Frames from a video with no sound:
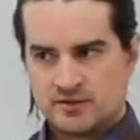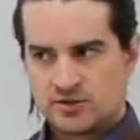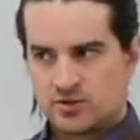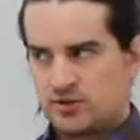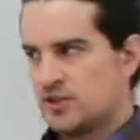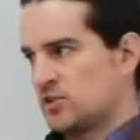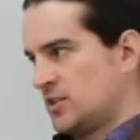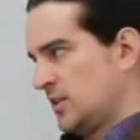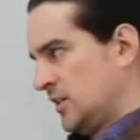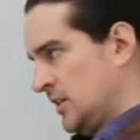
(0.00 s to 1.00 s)
So you're
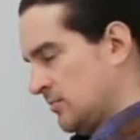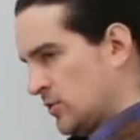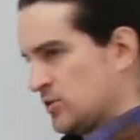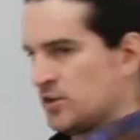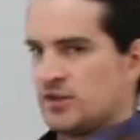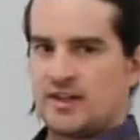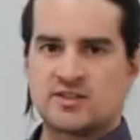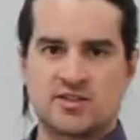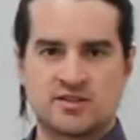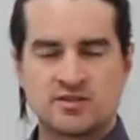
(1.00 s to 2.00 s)
actually in motion in that
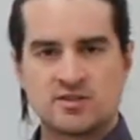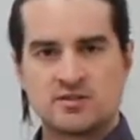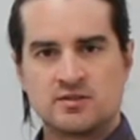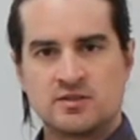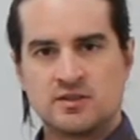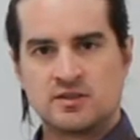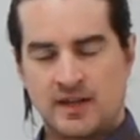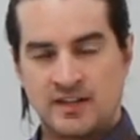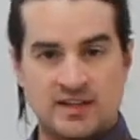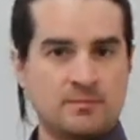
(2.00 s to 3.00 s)
sense.
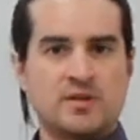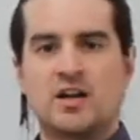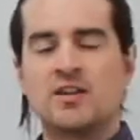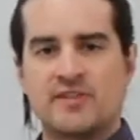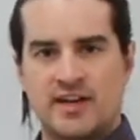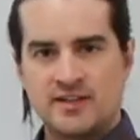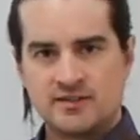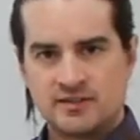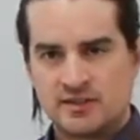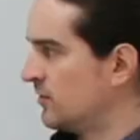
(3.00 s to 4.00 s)
And then beyond
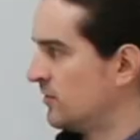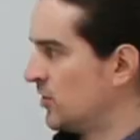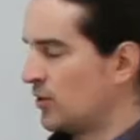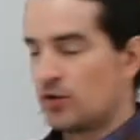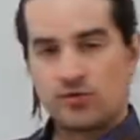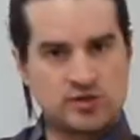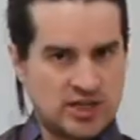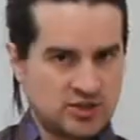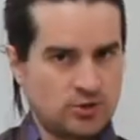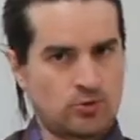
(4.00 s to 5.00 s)
that, the Earth is
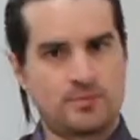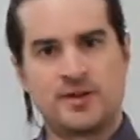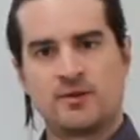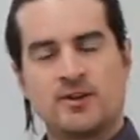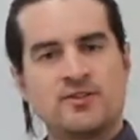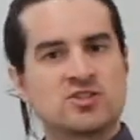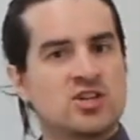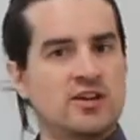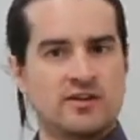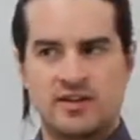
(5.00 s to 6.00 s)
actually orbiting around the
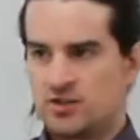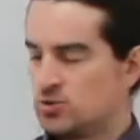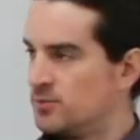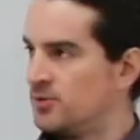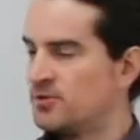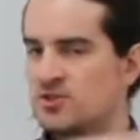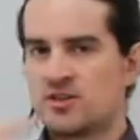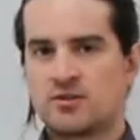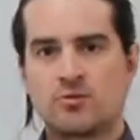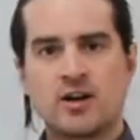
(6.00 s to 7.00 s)
Sun, and it's orbiting around the Sun
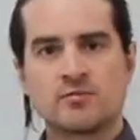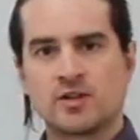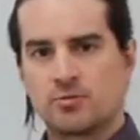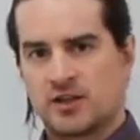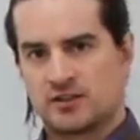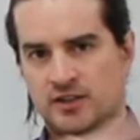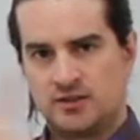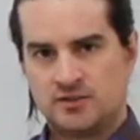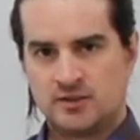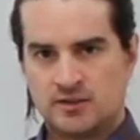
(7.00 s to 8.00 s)
incredibly quickly.
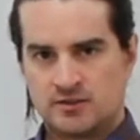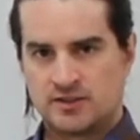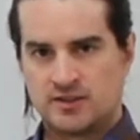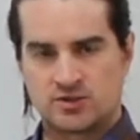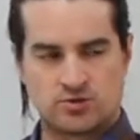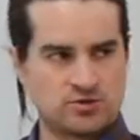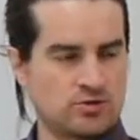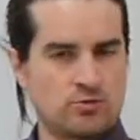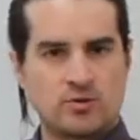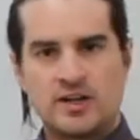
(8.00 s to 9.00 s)
Right? It goes a
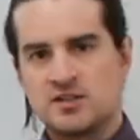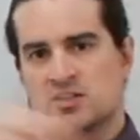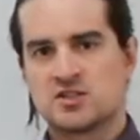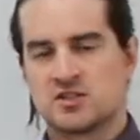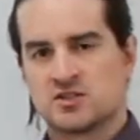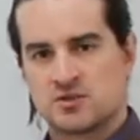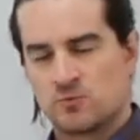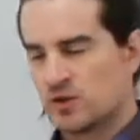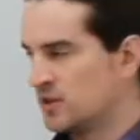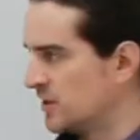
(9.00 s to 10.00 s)
great distance in
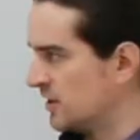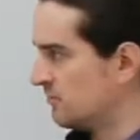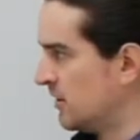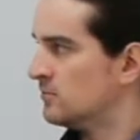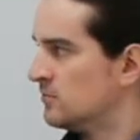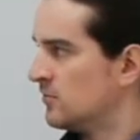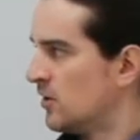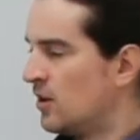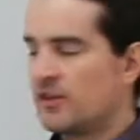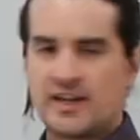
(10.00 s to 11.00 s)
one year.
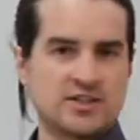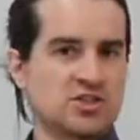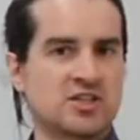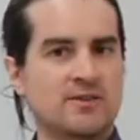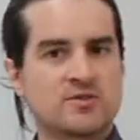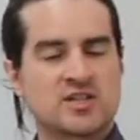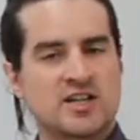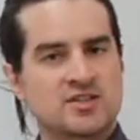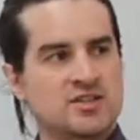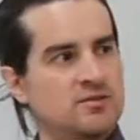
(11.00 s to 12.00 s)
All that is just to
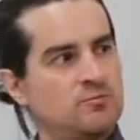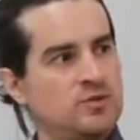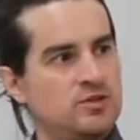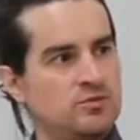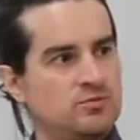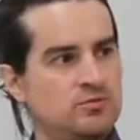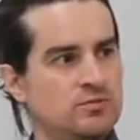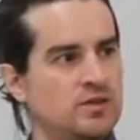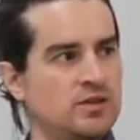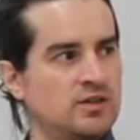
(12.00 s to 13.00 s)
emphasize that when you
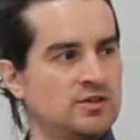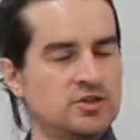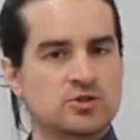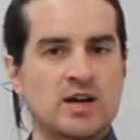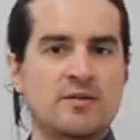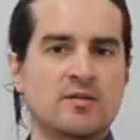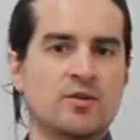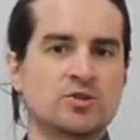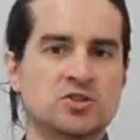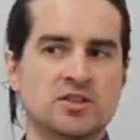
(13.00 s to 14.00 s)
are describing
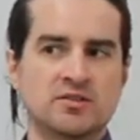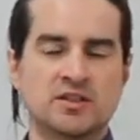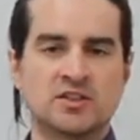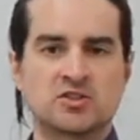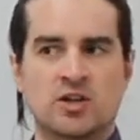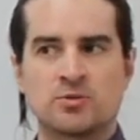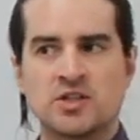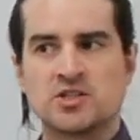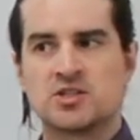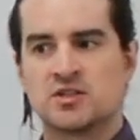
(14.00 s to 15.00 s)
motion, it's
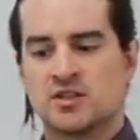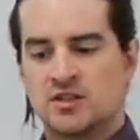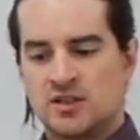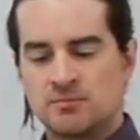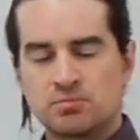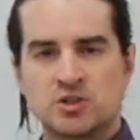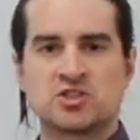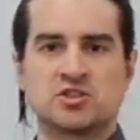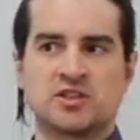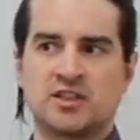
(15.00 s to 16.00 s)
always
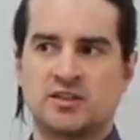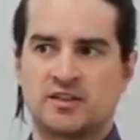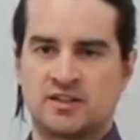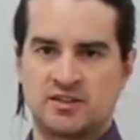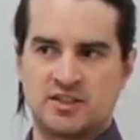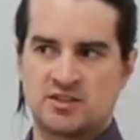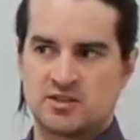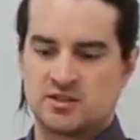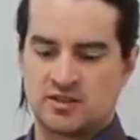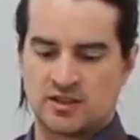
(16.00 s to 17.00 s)
implicitly, at
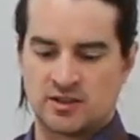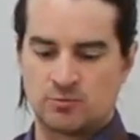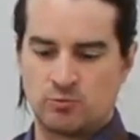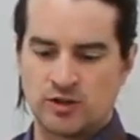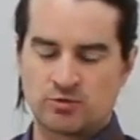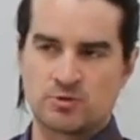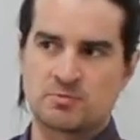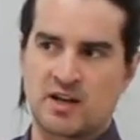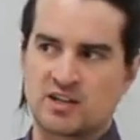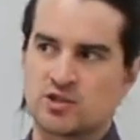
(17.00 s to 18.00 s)
least, uh, with
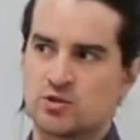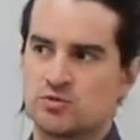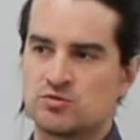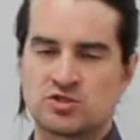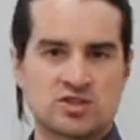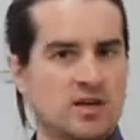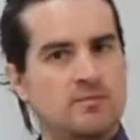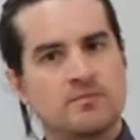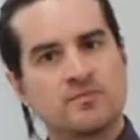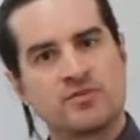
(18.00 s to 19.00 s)
respect to
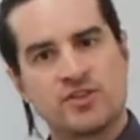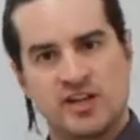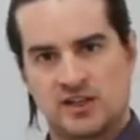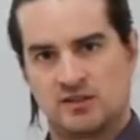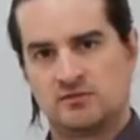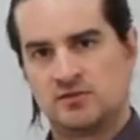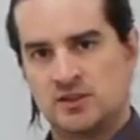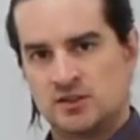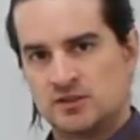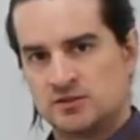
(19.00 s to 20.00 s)
something.
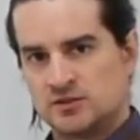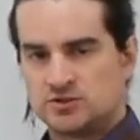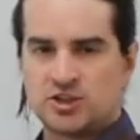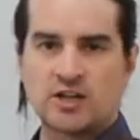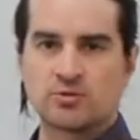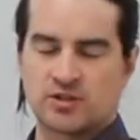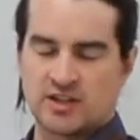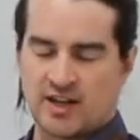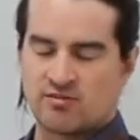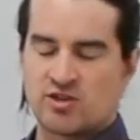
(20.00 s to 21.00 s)
Generally,
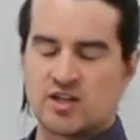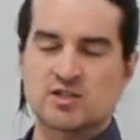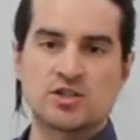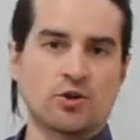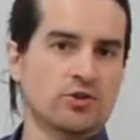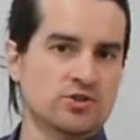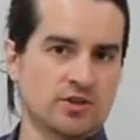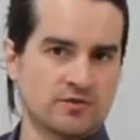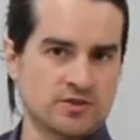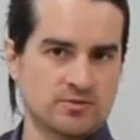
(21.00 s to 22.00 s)
that thing is the Earth's
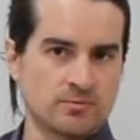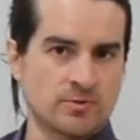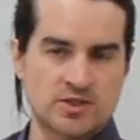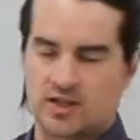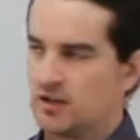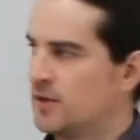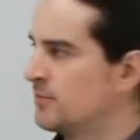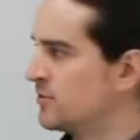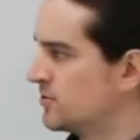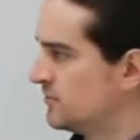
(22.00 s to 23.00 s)
surface when we're talking about
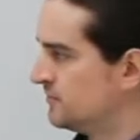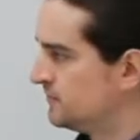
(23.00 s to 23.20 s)
motion.